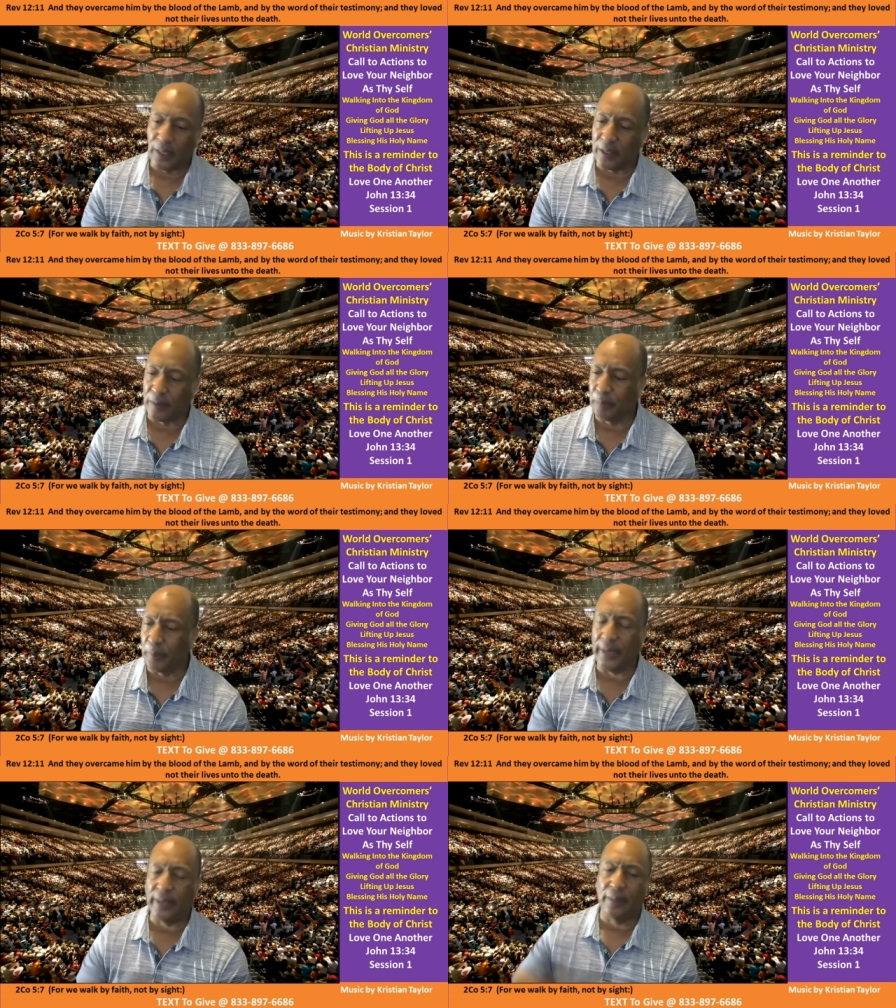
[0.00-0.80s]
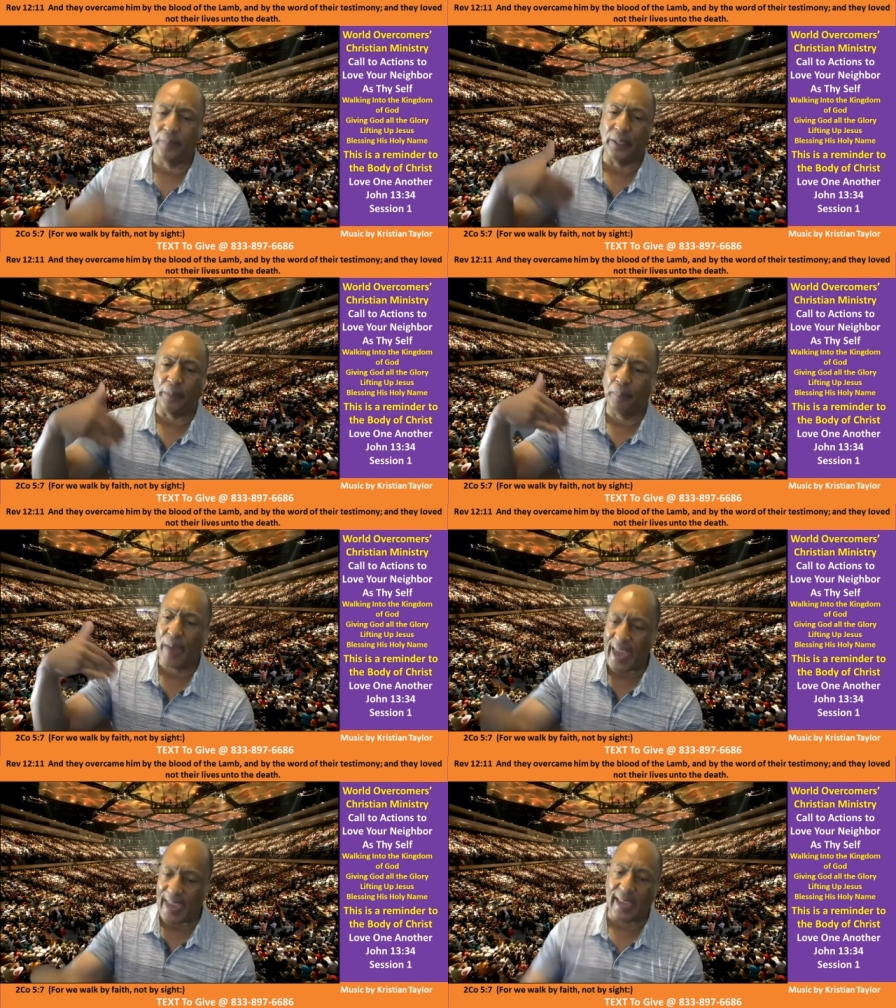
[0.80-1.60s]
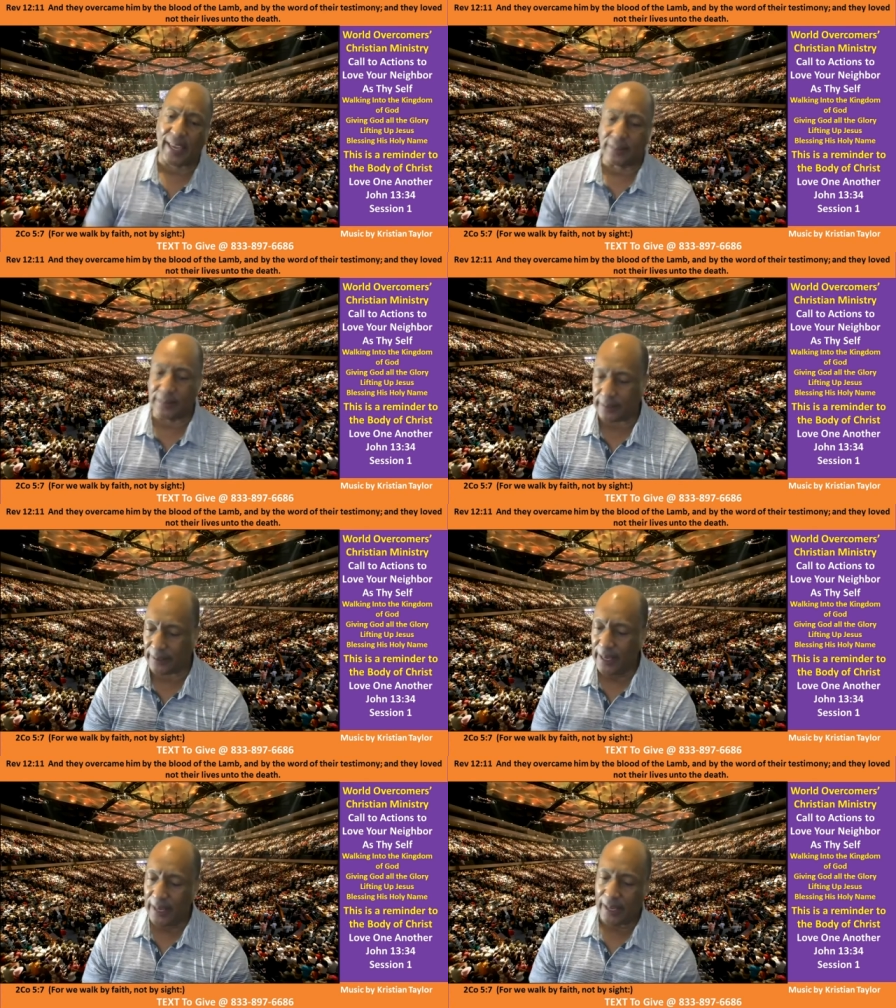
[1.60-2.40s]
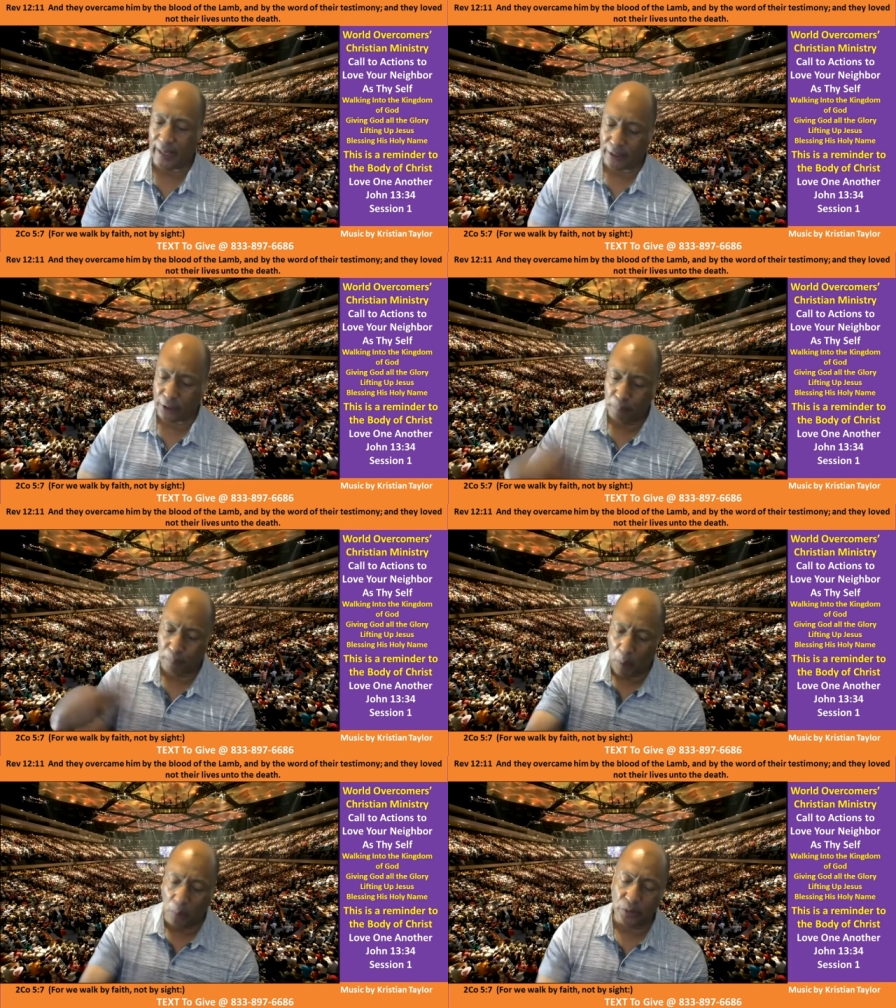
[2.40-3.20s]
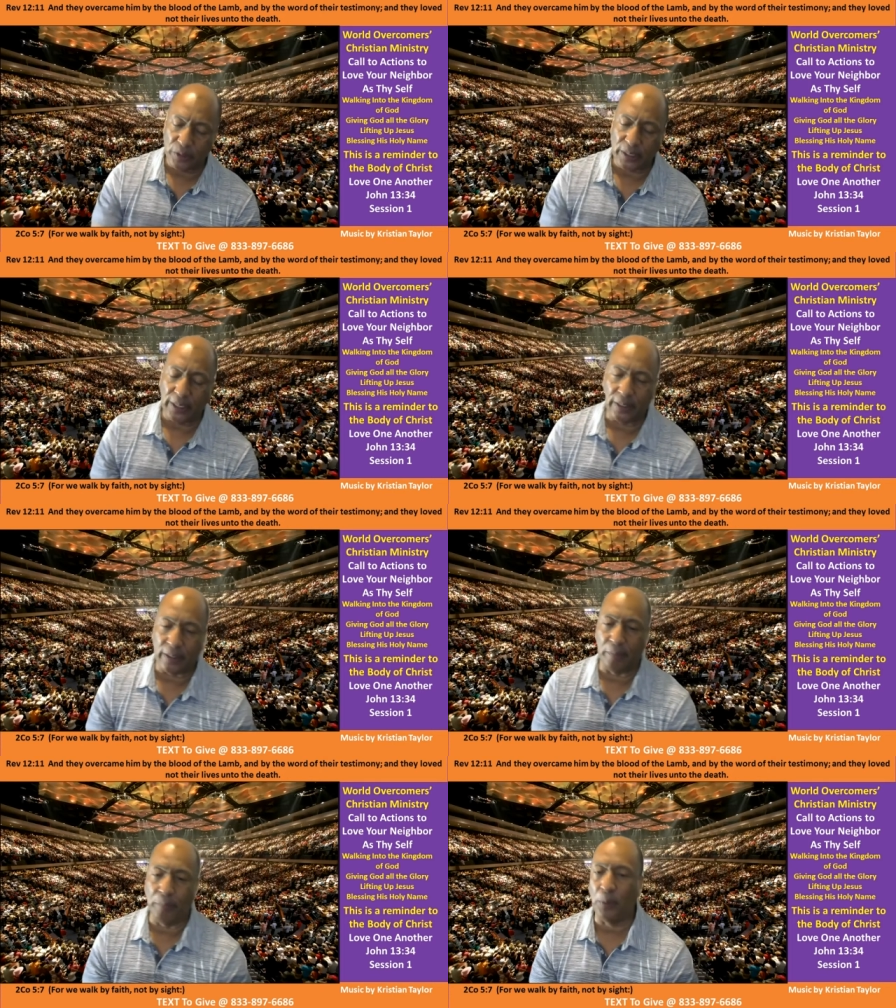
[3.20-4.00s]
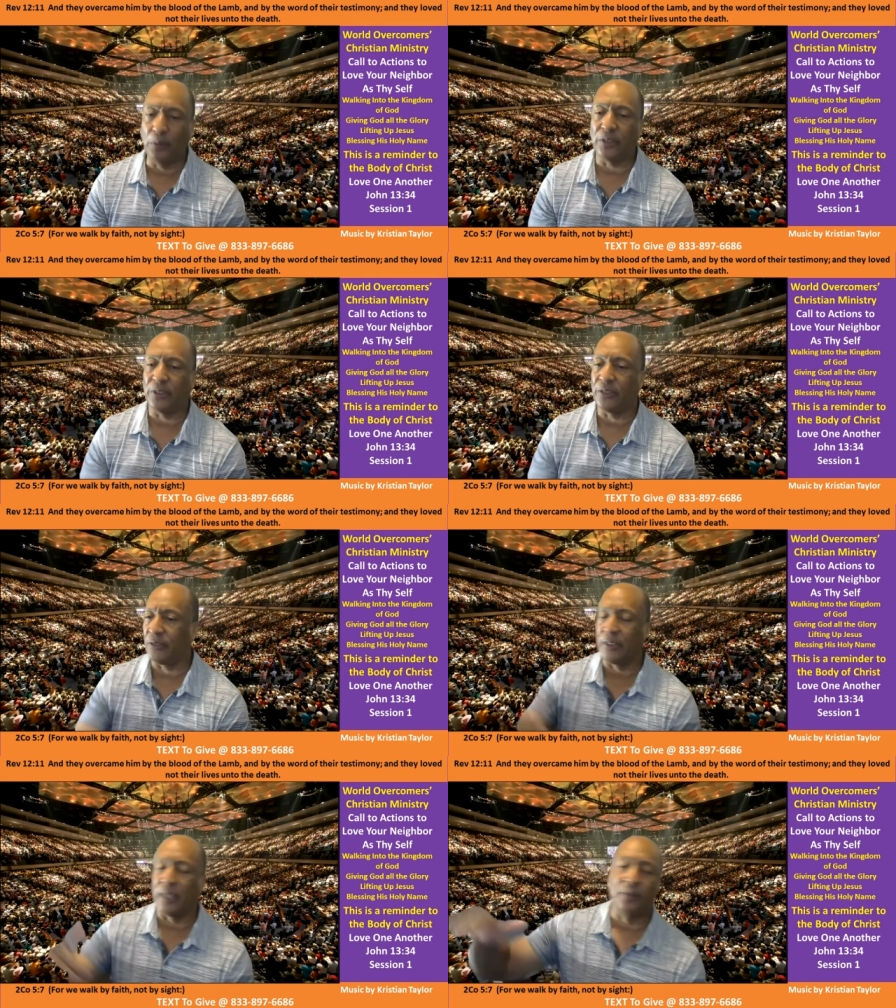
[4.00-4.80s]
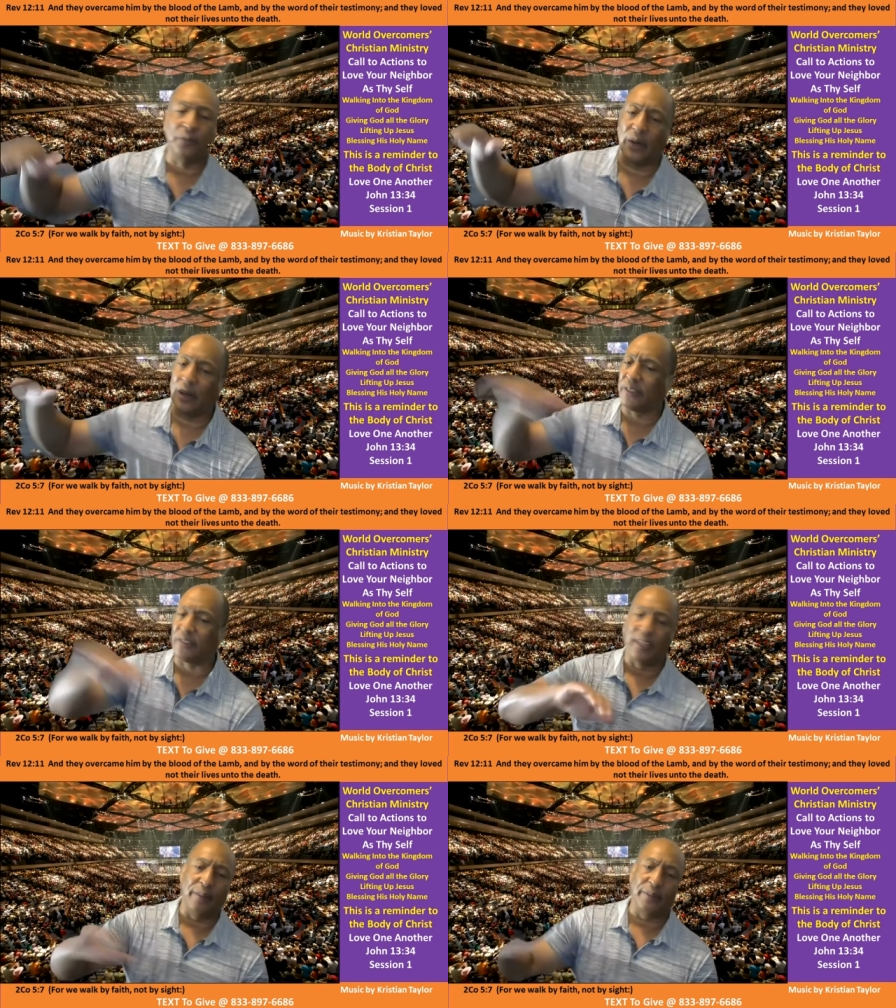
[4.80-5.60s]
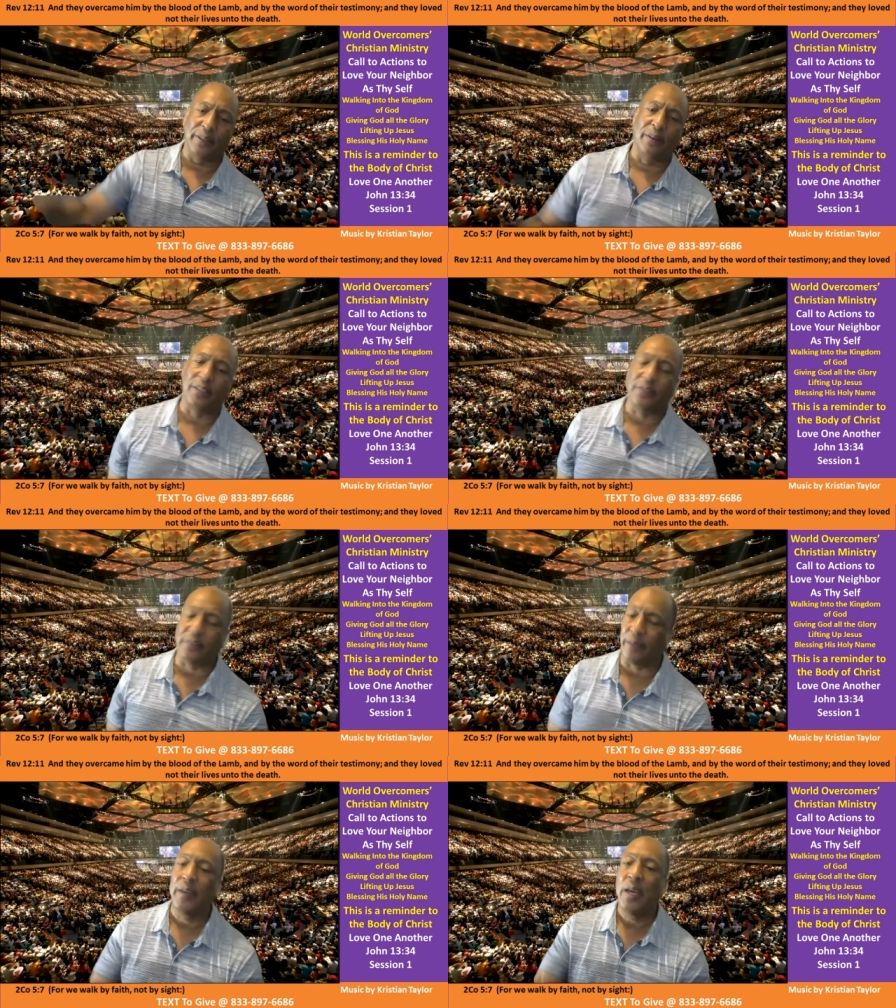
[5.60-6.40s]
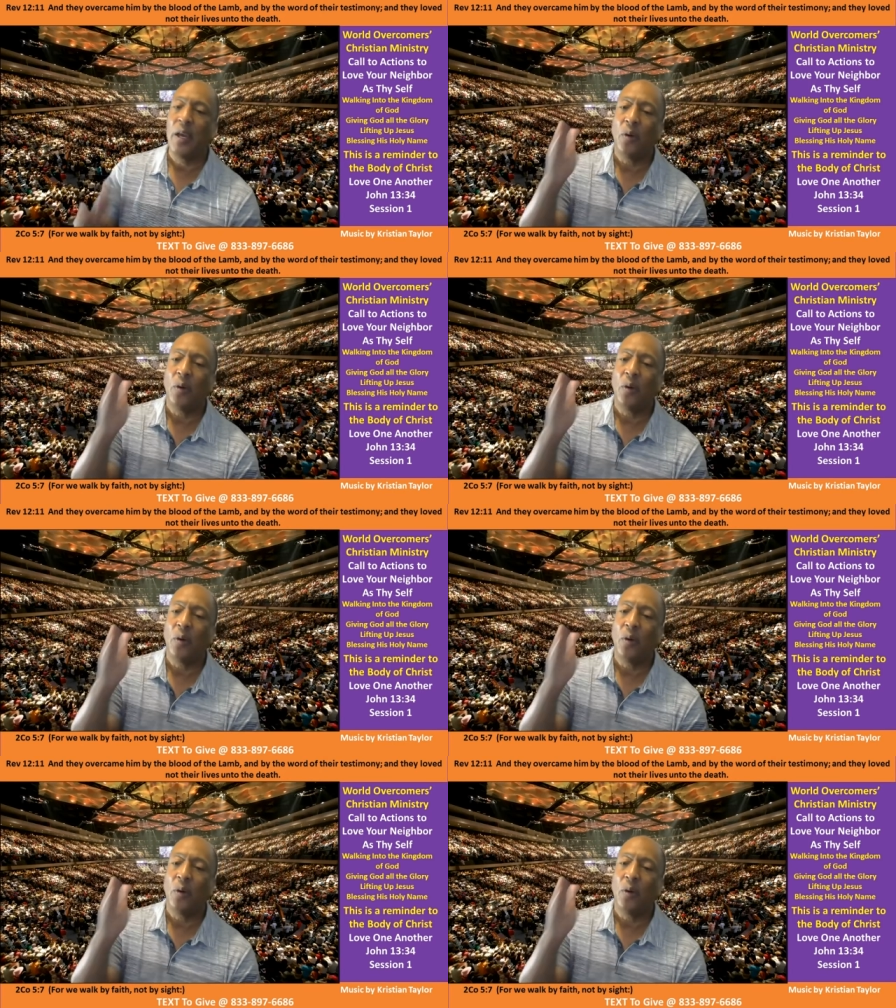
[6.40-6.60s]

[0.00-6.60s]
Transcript: uh, bringing up the past and, and exposing the abuses and stuff, as far as slavery and all that stuff.